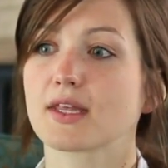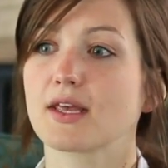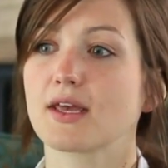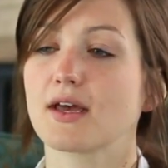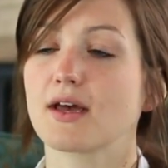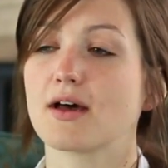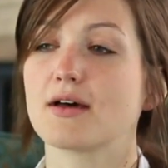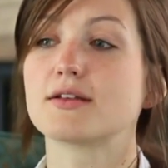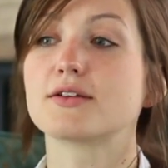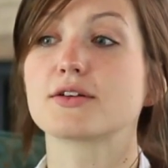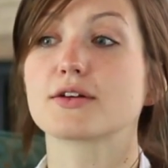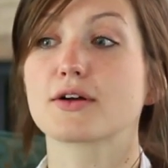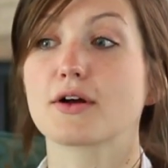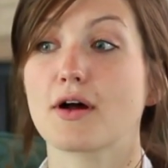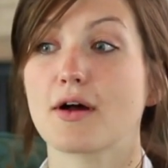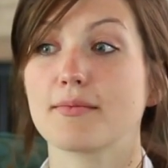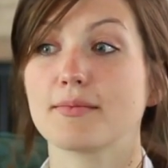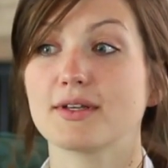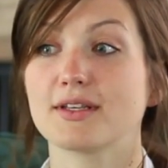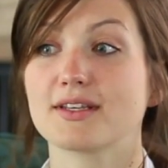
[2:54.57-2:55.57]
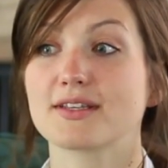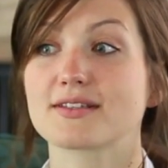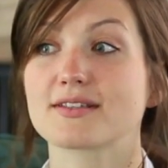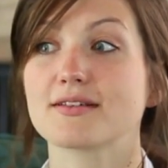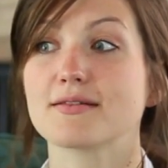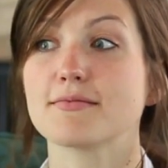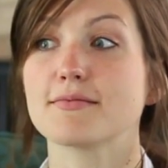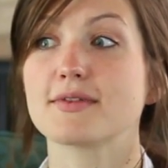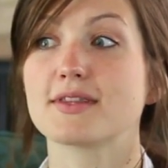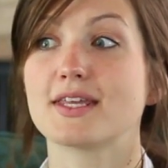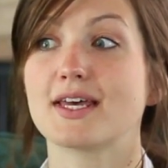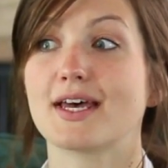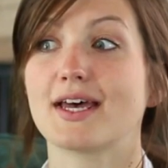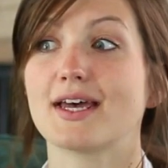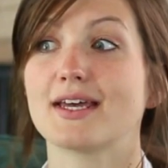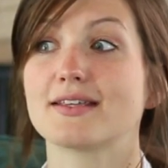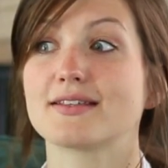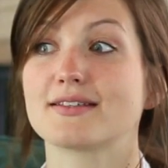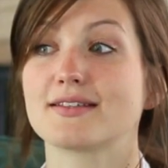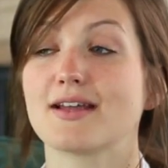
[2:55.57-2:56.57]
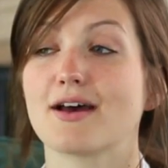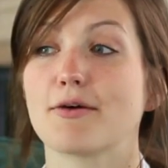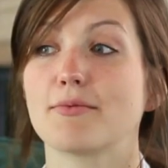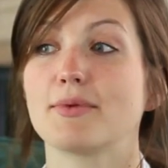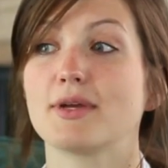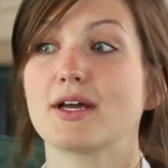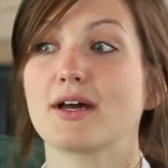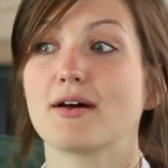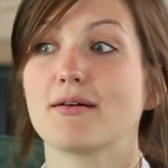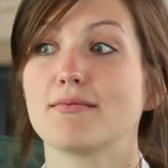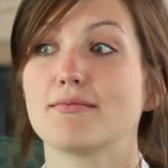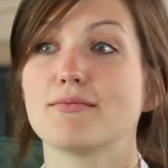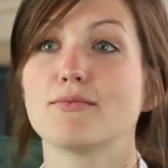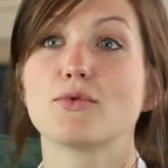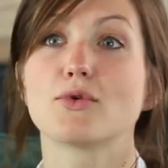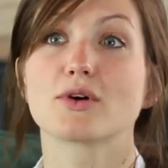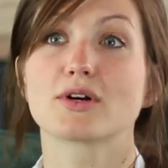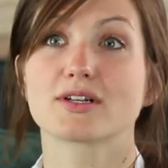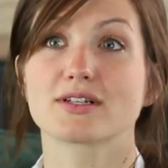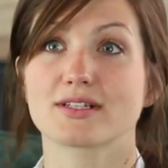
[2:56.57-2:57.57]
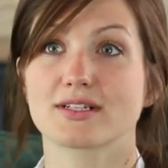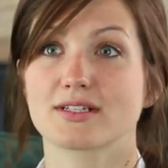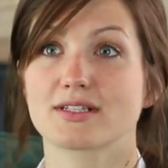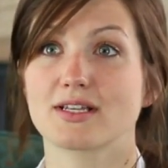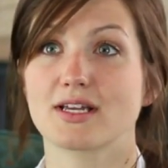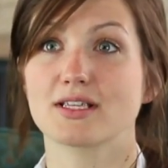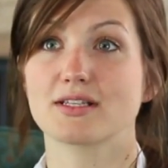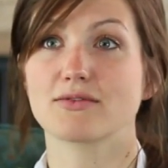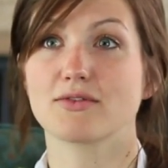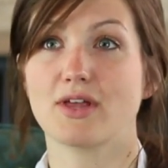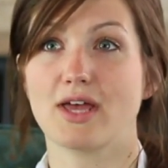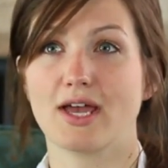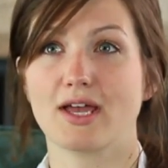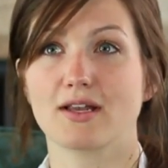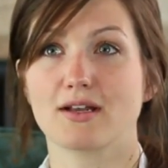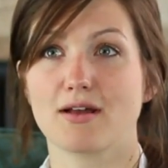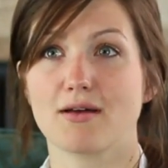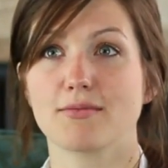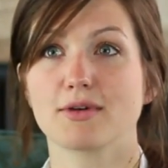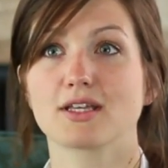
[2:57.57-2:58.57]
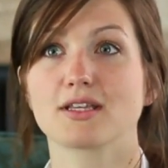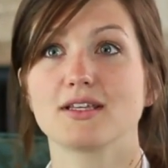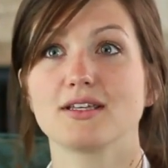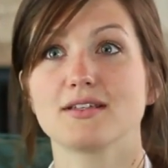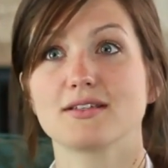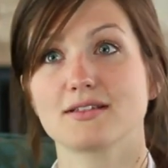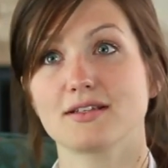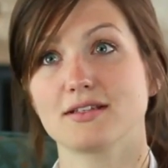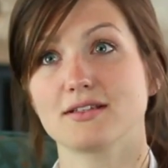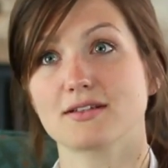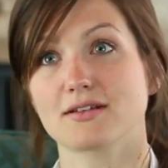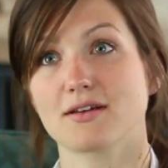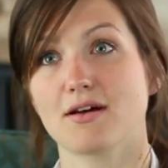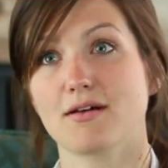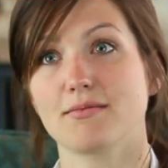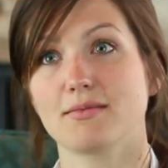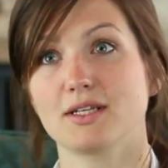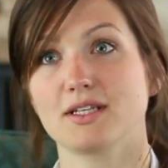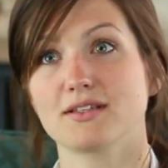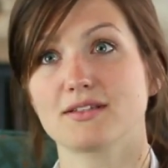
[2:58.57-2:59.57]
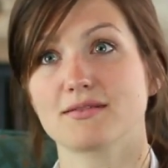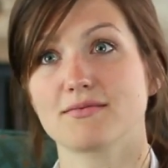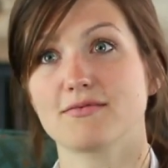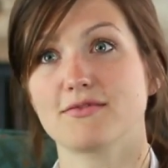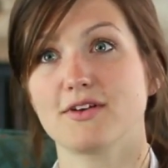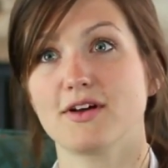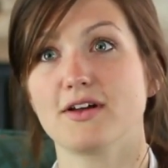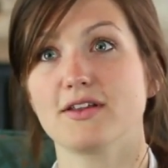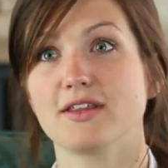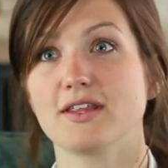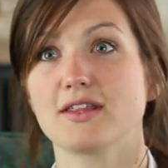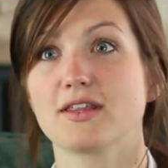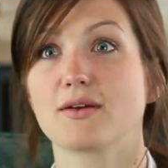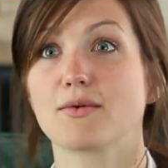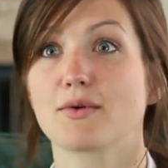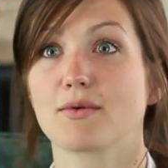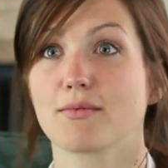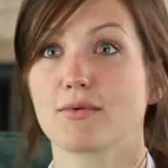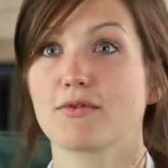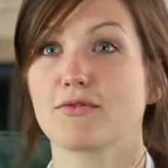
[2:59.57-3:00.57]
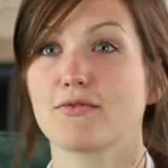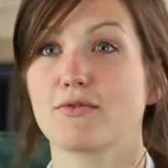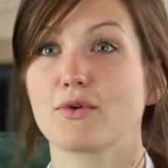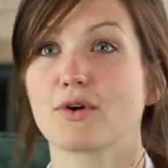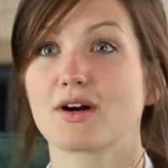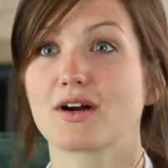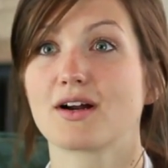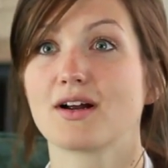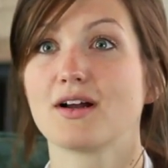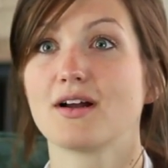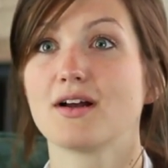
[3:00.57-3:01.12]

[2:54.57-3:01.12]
under communism that has now become more successful economically since communism fell than they were before.